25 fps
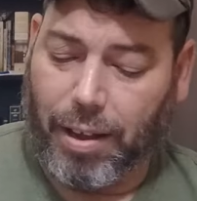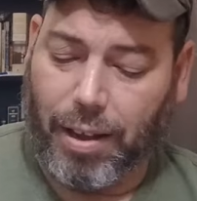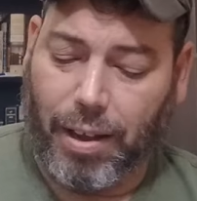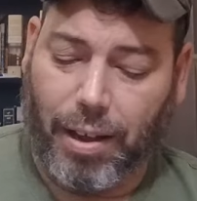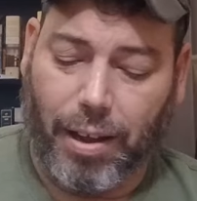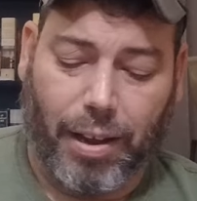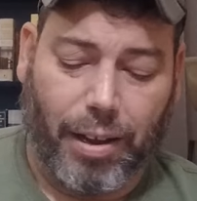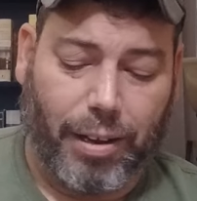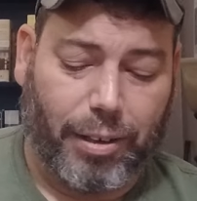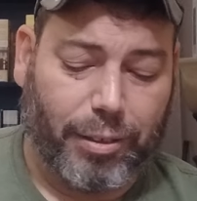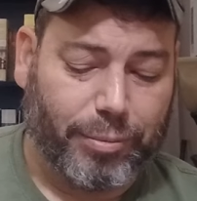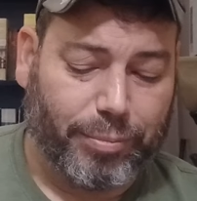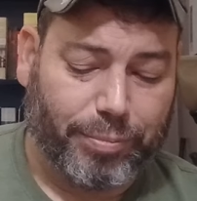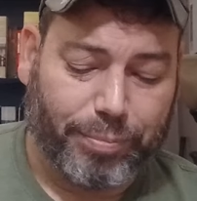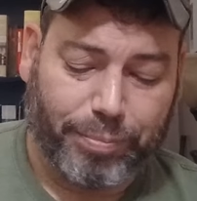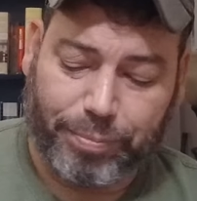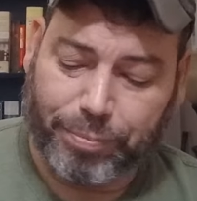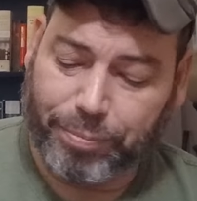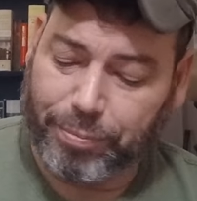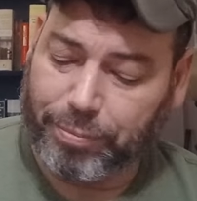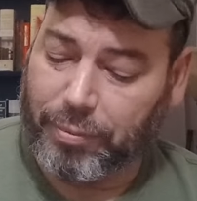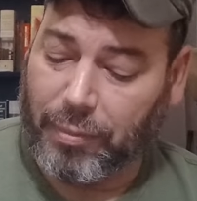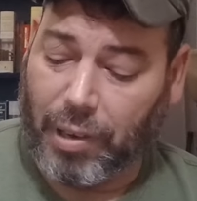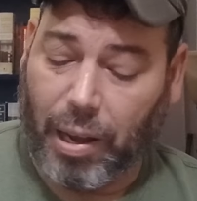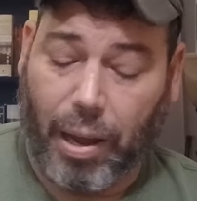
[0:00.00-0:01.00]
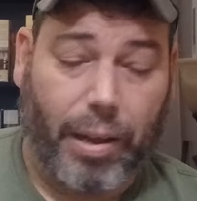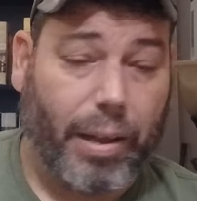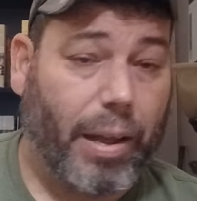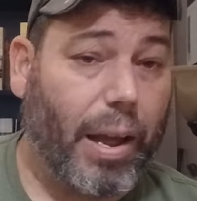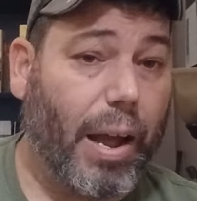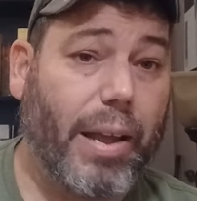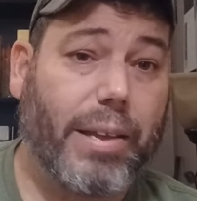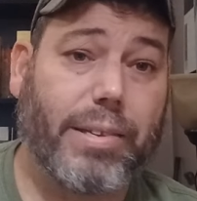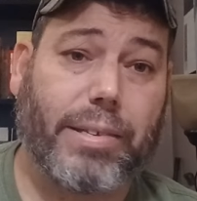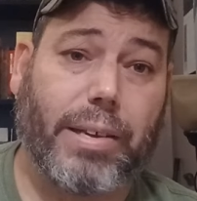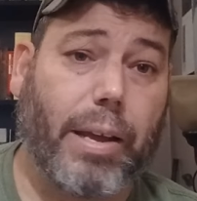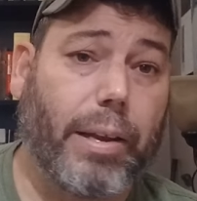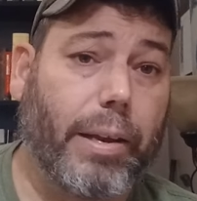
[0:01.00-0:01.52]
Um,
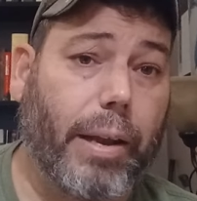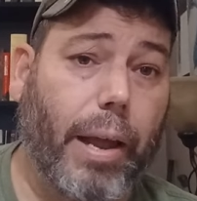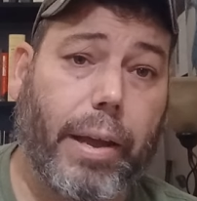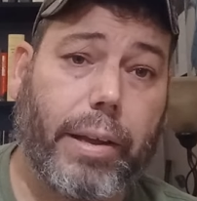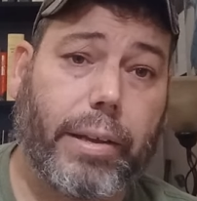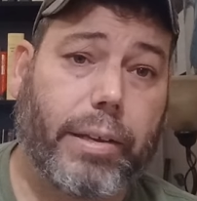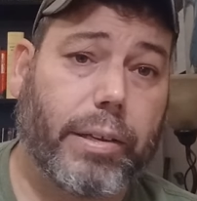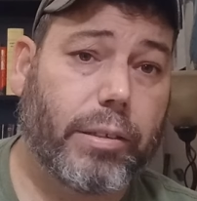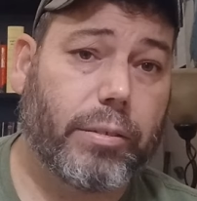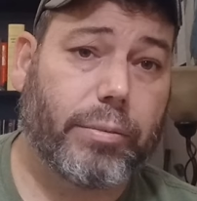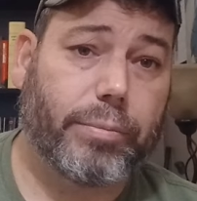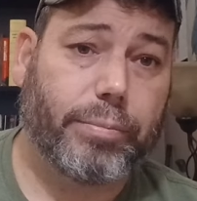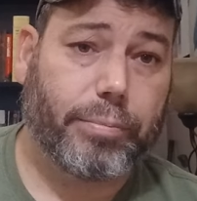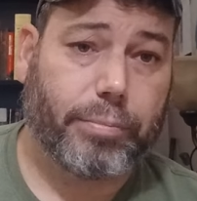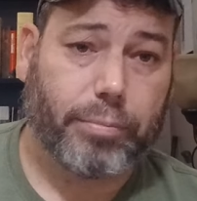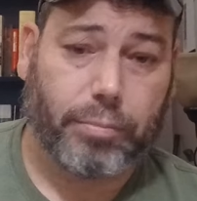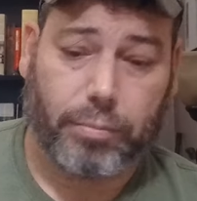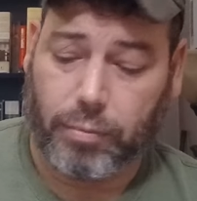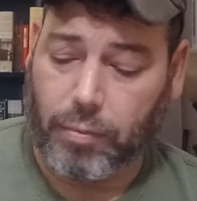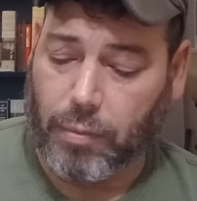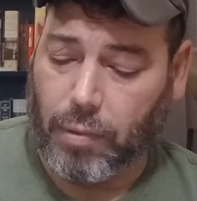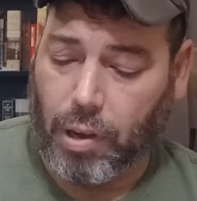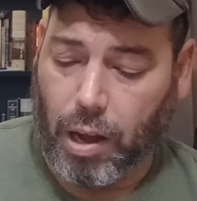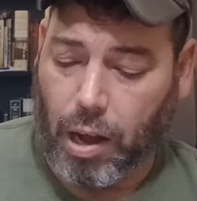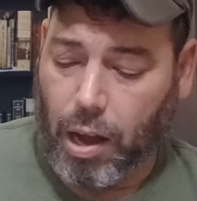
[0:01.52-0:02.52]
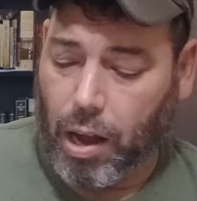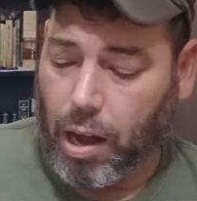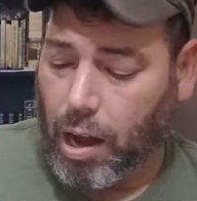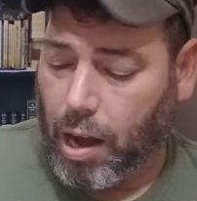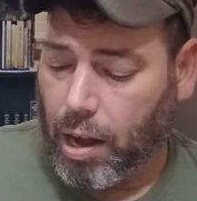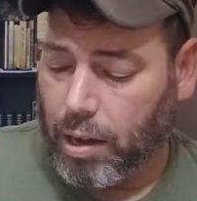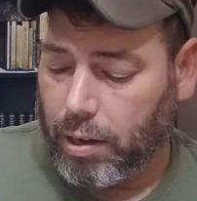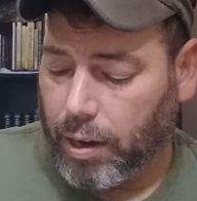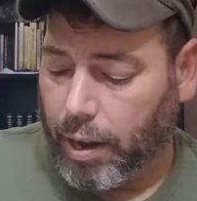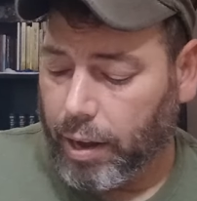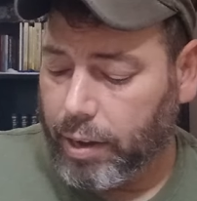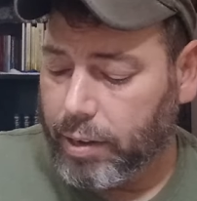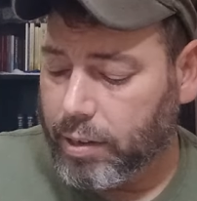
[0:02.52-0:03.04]
guys, I like it. I, I
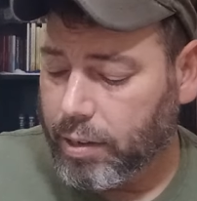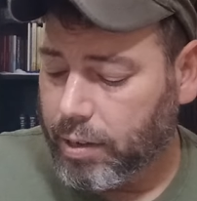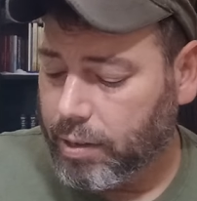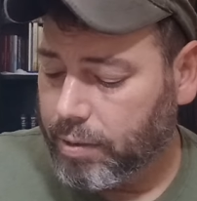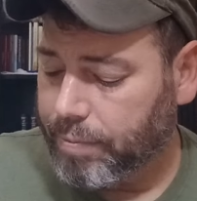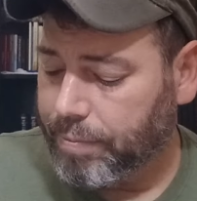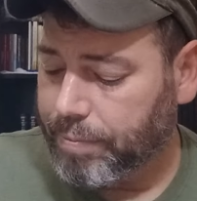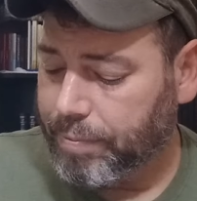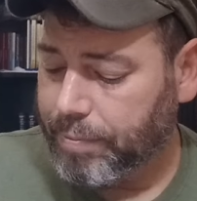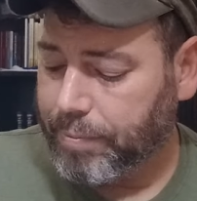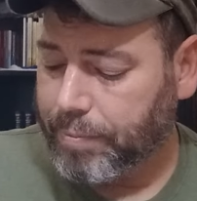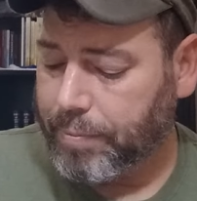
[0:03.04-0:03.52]
like it.